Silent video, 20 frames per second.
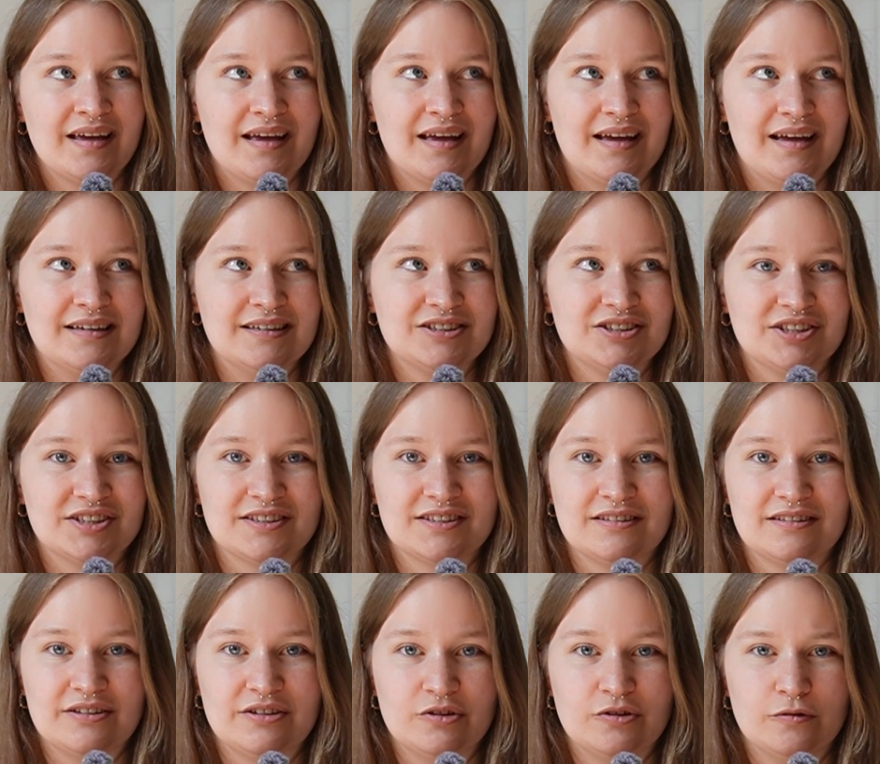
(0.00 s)
and it's just
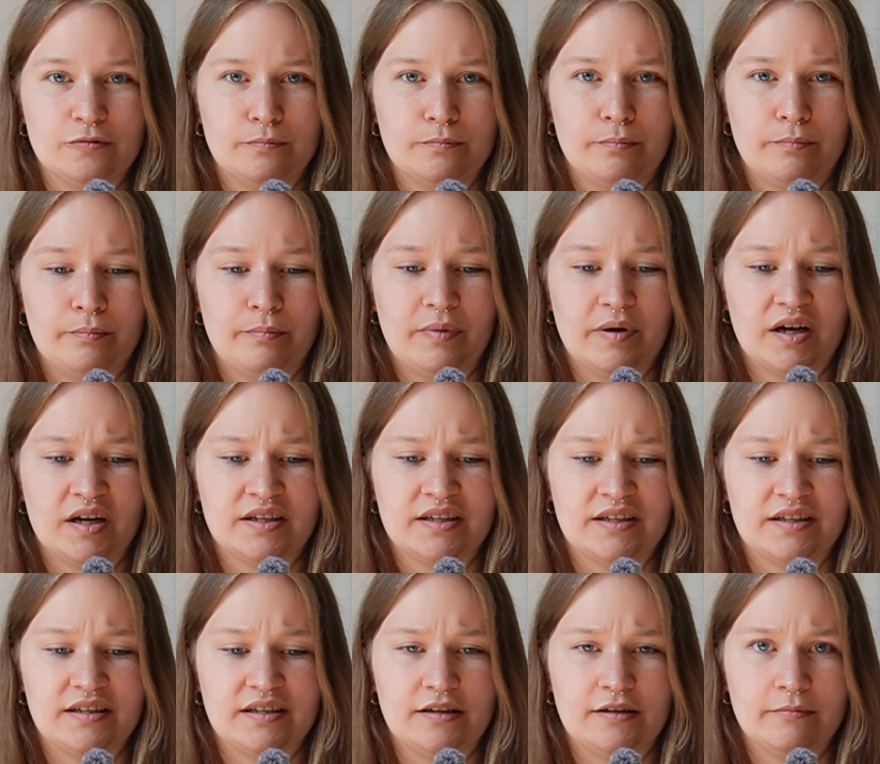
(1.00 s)
a little
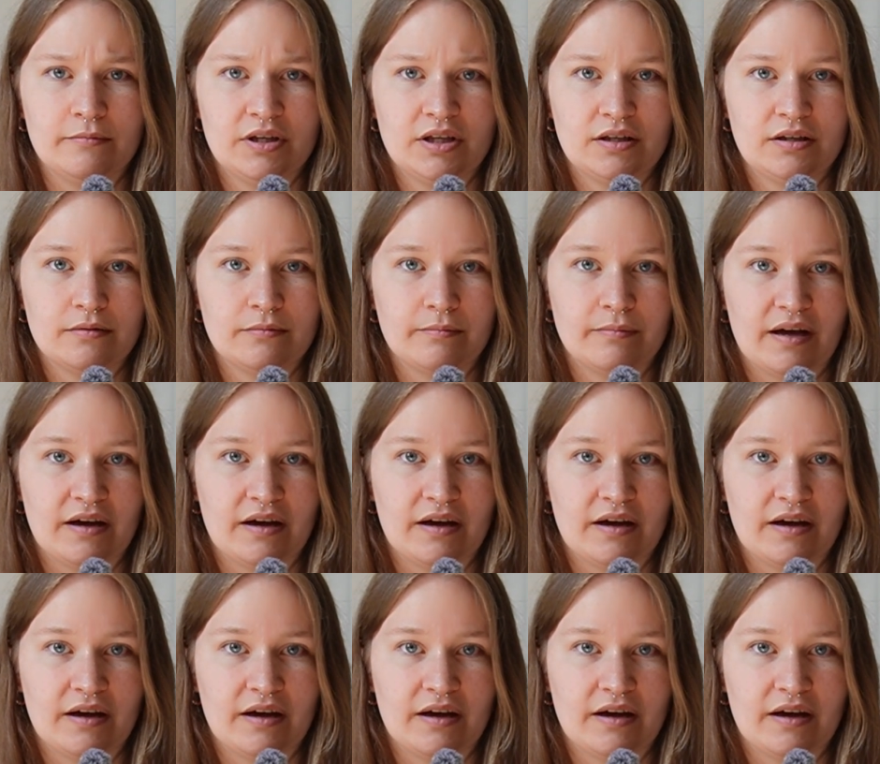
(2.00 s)
Baphomet.